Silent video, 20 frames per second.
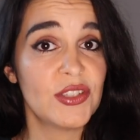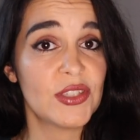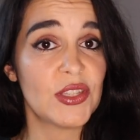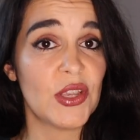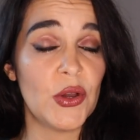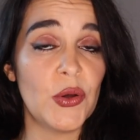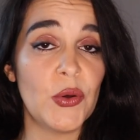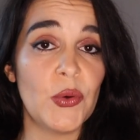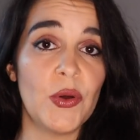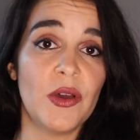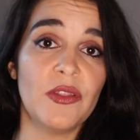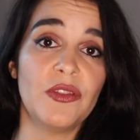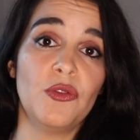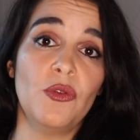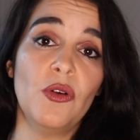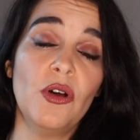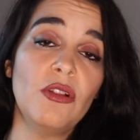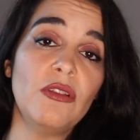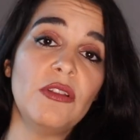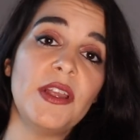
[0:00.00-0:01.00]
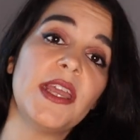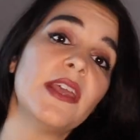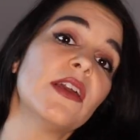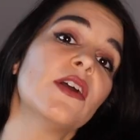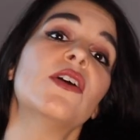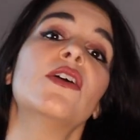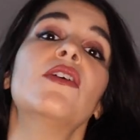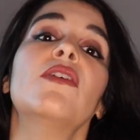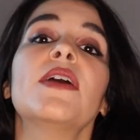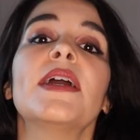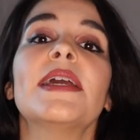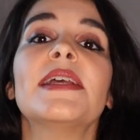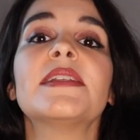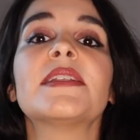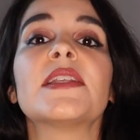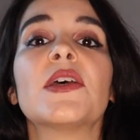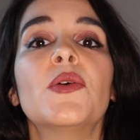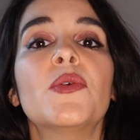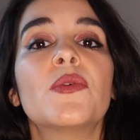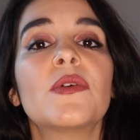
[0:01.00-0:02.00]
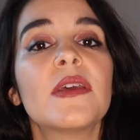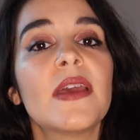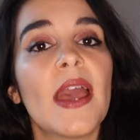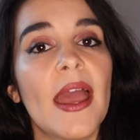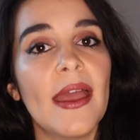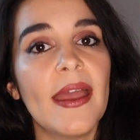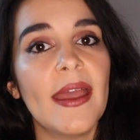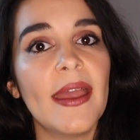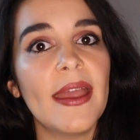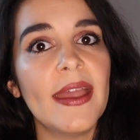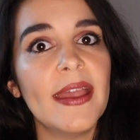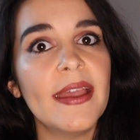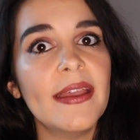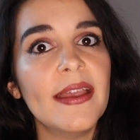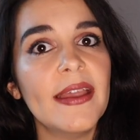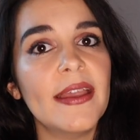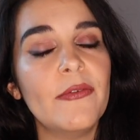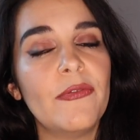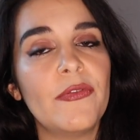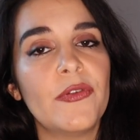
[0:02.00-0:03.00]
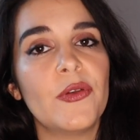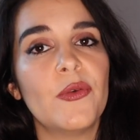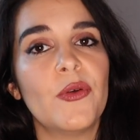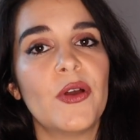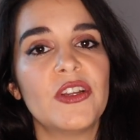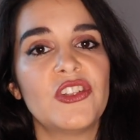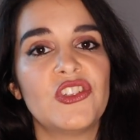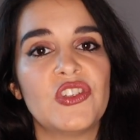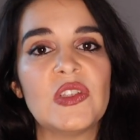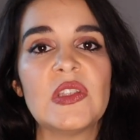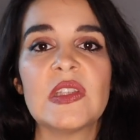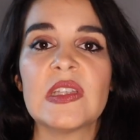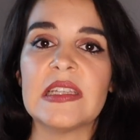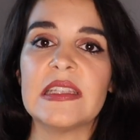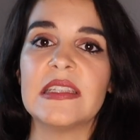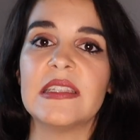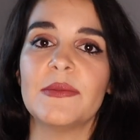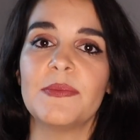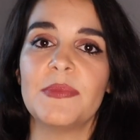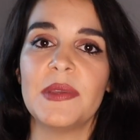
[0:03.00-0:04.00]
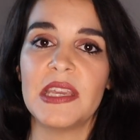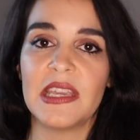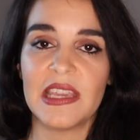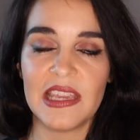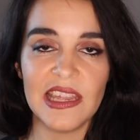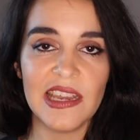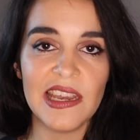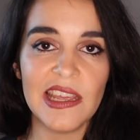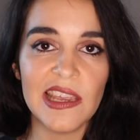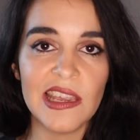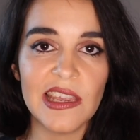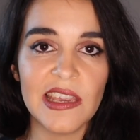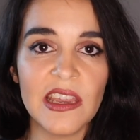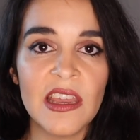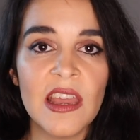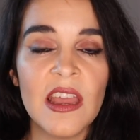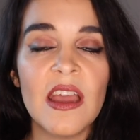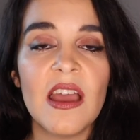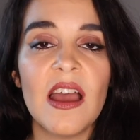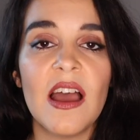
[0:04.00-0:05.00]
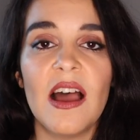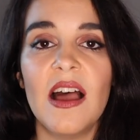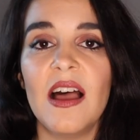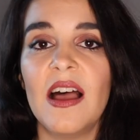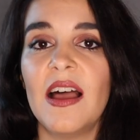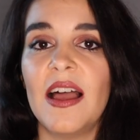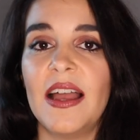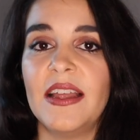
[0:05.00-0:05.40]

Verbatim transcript: So Duolingo is okay if you are just at the beginning uh,